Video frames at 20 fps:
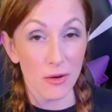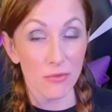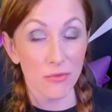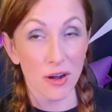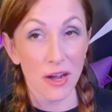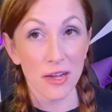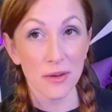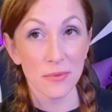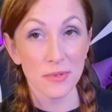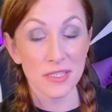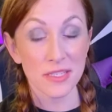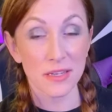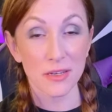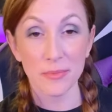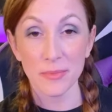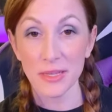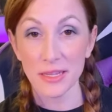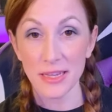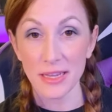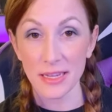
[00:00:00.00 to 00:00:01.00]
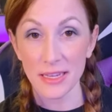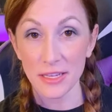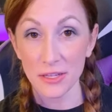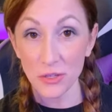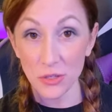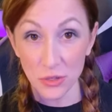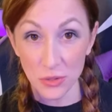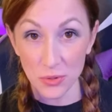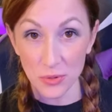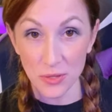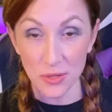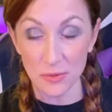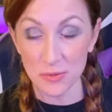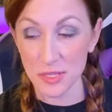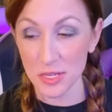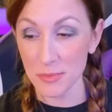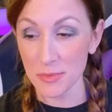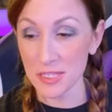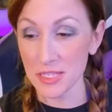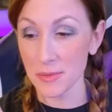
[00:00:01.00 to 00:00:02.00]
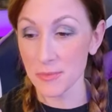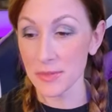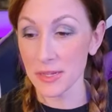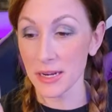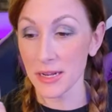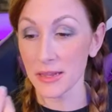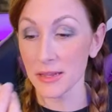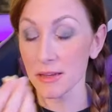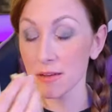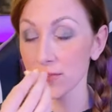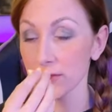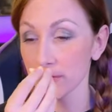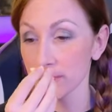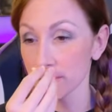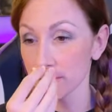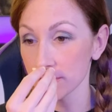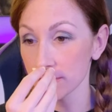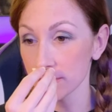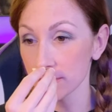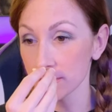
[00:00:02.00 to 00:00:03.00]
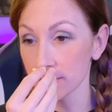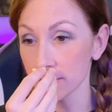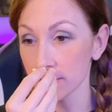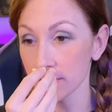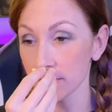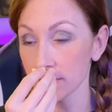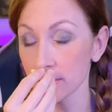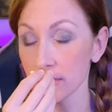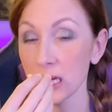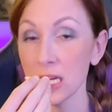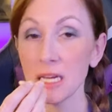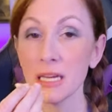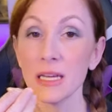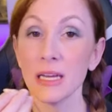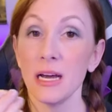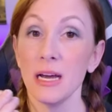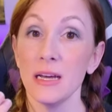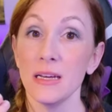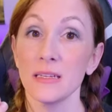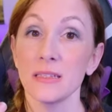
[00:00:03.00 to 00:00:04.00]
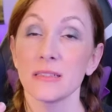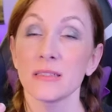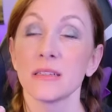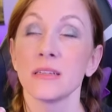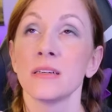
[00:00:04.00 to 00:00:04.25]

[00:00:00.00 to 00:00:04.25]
Ryan was telling me that he knew there was going to be something I love. Guys.